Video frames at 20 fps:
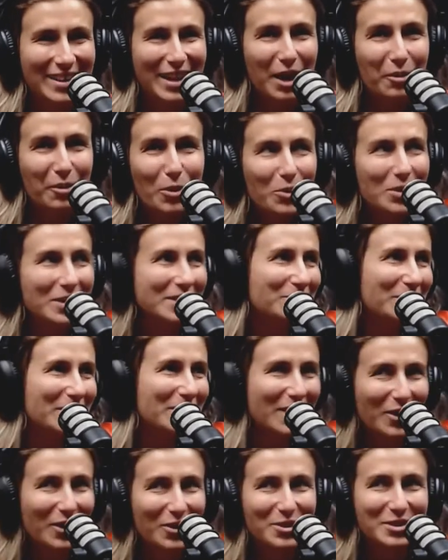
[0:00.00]
I'm uh, always with
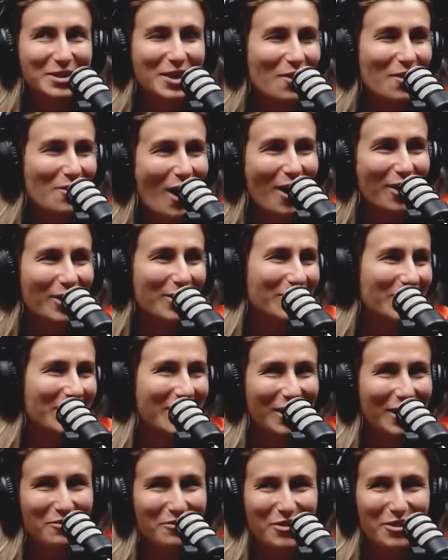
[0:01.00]
the nose around
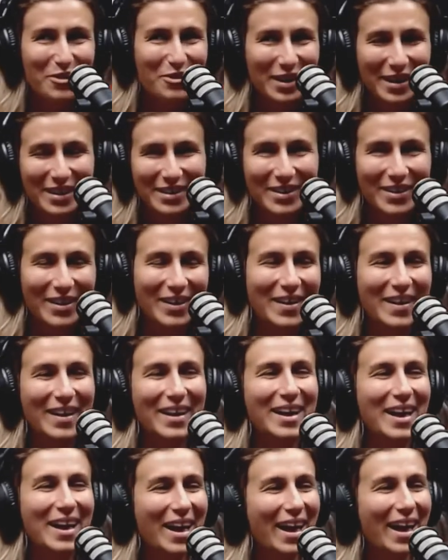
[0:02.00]
looking for it, you know. Uh,
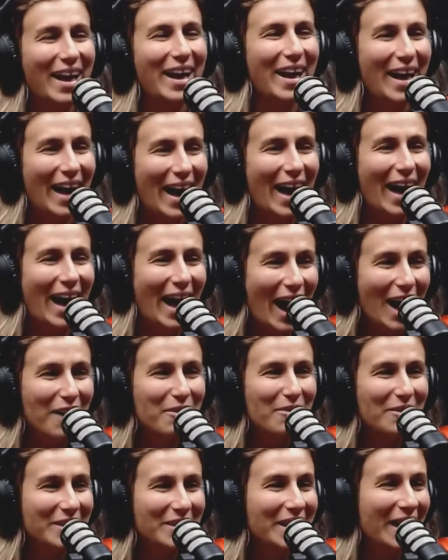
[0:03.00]

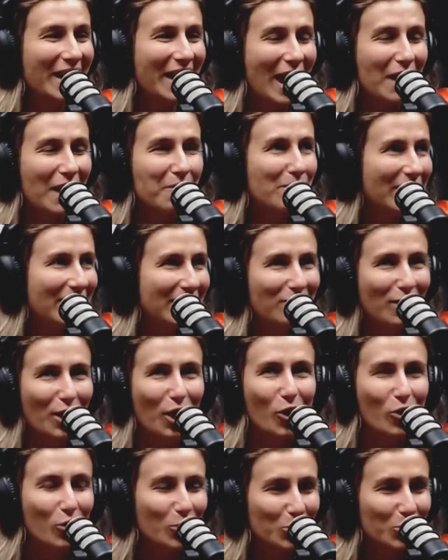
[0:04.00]
I, you yeah, I believe in
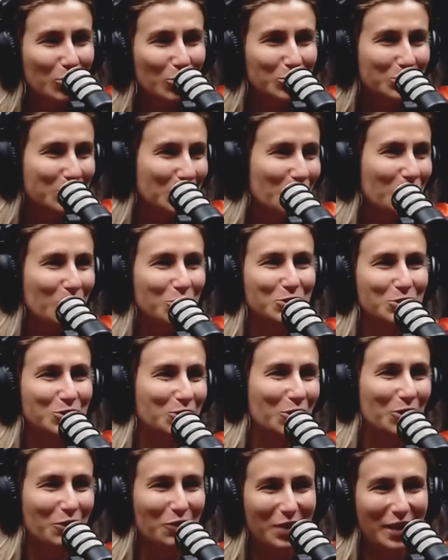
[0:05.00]
ghosts and all
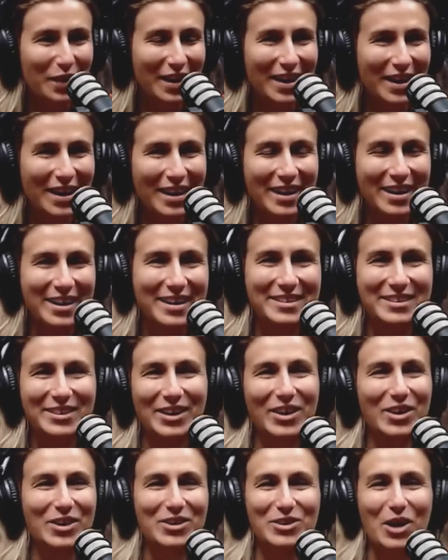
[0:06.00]
sort I'm of things, you.
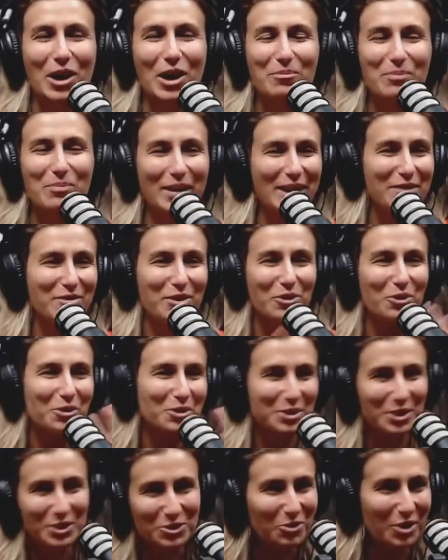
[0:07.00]
you know. So I believe in all
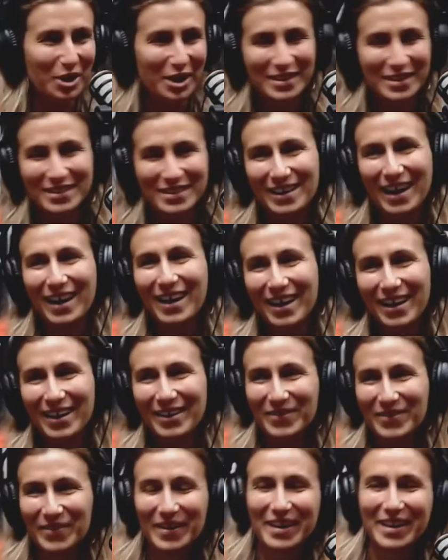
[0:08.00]
this weird
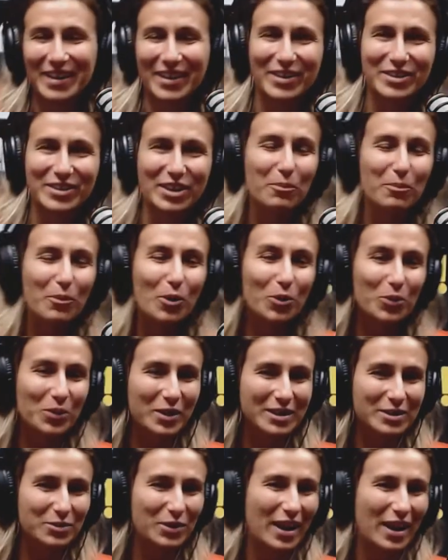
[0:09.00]
stuff. Uh, you know, so I'm
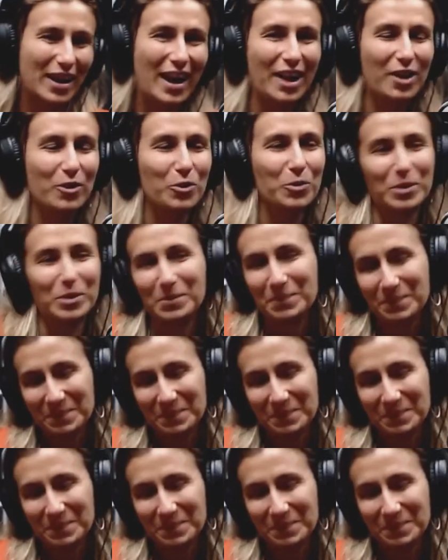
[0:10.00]
always with an eye open.